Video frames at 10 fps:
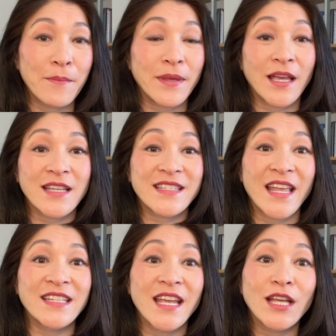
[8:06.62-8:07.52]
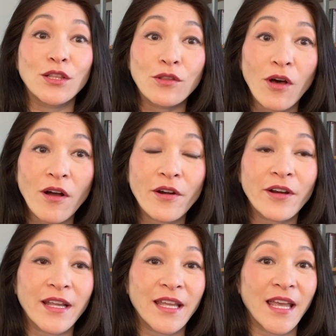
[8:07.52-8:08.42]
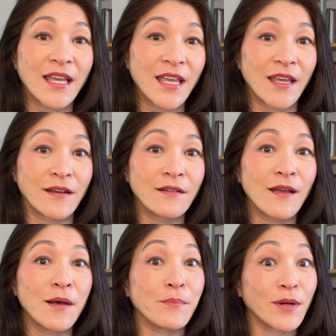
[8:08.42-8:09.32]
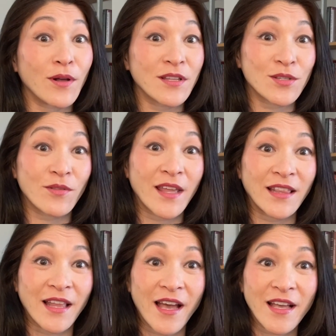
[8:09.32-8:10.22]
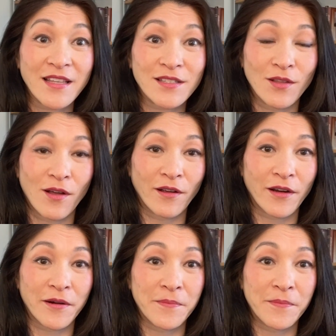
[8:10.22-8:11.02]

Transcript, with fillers: because they take longer to kick in, but also they last longer.